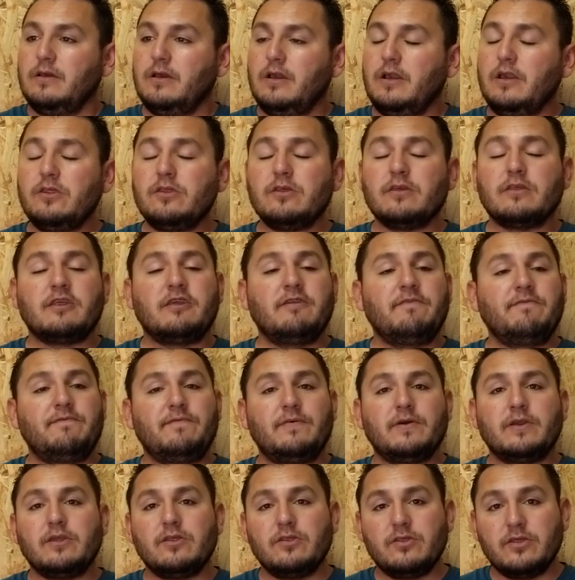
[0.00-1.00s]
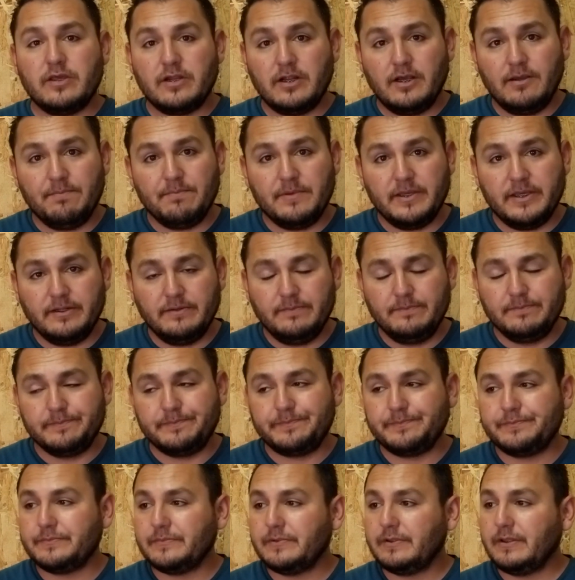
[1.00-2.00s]
I just keep fucking shit up, man.
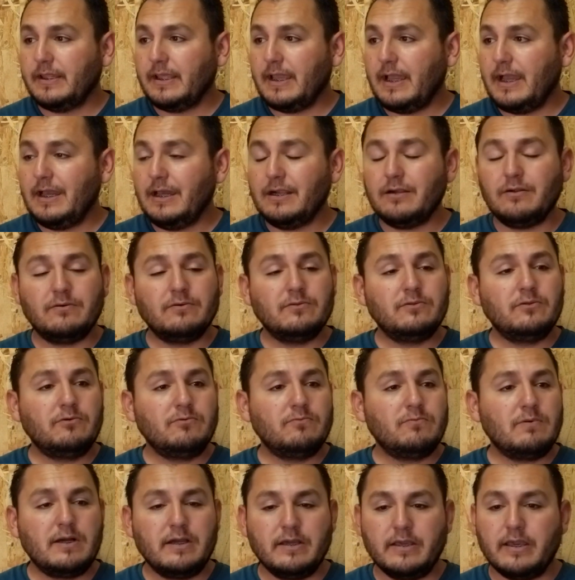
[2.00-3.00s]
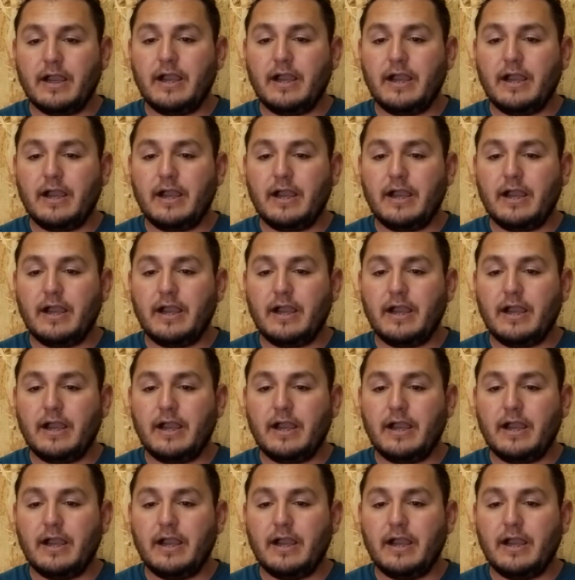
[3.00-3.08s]
I don't know why.